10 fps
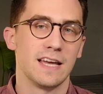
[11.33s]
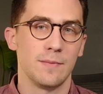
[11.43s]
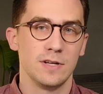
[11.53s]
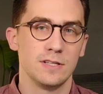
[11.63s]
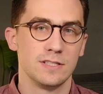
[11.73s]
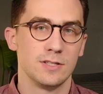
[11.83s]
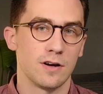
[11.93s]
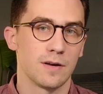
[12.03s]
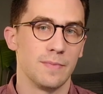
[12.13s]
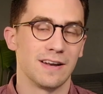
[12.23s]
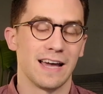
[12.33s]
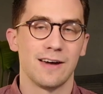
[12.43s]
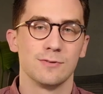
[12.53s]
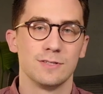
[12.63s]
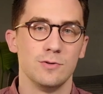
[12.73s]
I'm going to talk about
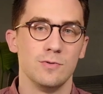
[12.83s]
how to